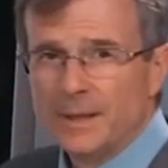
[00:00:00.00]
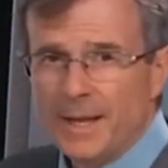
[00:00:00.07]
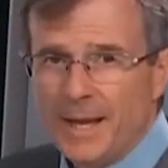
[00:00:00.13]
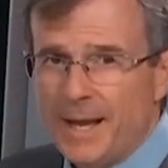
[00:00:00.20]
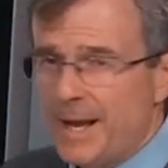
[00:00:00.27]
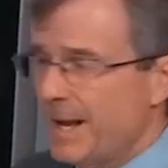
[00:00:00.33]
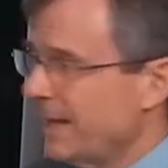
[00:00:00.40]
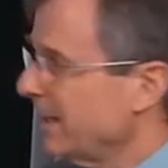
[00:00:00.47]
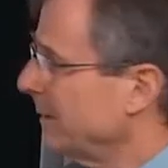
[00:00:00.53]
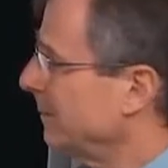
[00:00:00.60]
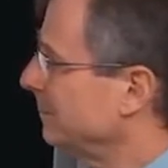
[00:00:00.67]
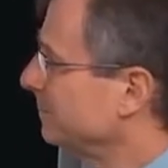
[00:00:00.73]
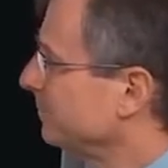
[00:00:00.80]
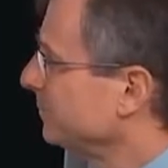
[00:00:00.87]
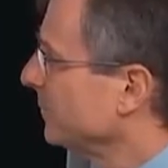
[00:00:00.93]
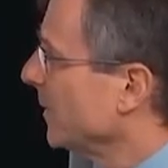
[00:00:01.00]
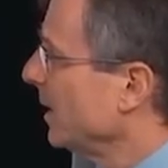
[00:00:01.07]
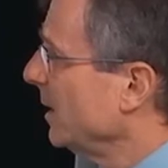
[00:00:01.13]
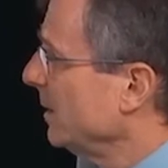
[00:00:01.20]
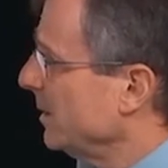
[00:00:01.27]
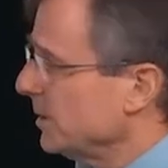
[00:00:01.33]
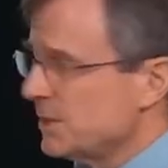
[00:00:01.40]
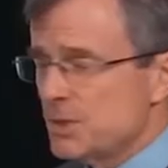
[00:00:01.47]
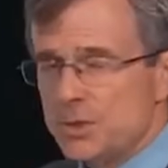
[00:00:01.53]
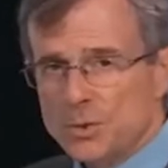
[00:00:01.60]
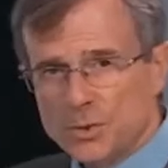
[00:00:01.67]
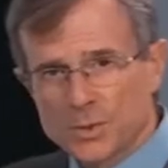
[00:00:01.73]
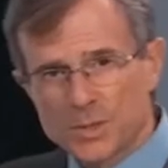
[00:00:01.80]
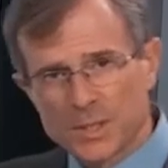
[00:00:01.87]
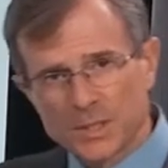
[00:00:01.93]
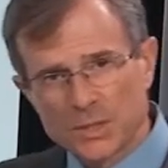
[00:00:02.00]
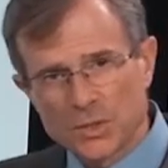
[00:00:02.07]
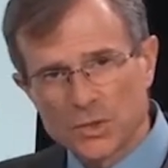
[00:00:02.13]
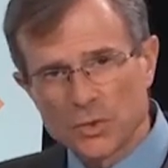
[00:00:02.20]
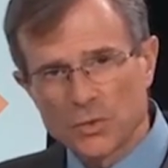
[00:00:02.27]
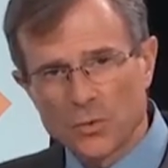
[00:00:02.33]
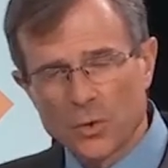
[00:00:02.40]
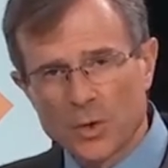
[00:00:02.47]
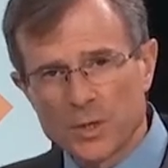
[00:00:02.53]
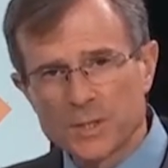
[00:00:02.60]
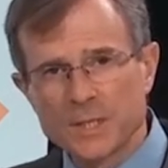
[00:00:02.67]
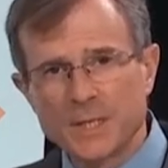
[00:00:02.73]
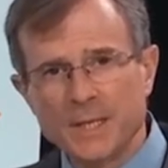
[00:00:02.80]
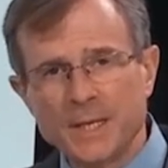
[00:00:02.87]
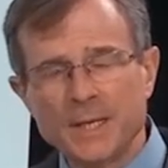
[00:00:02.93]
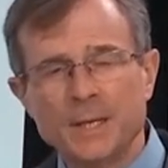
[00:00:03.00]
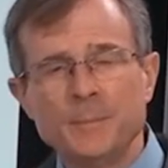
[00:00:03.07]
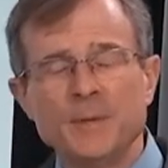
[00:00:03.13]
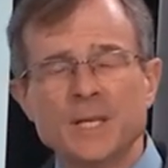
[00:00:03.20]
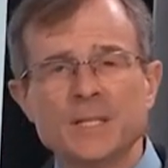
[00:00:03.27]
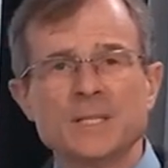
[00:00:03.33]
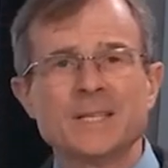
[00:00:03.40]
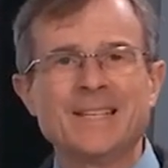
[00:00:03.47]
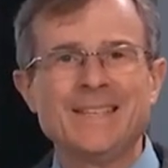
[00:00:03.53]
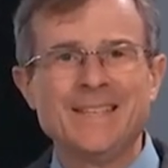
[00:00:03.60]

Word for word: atom that's used as a source and it emits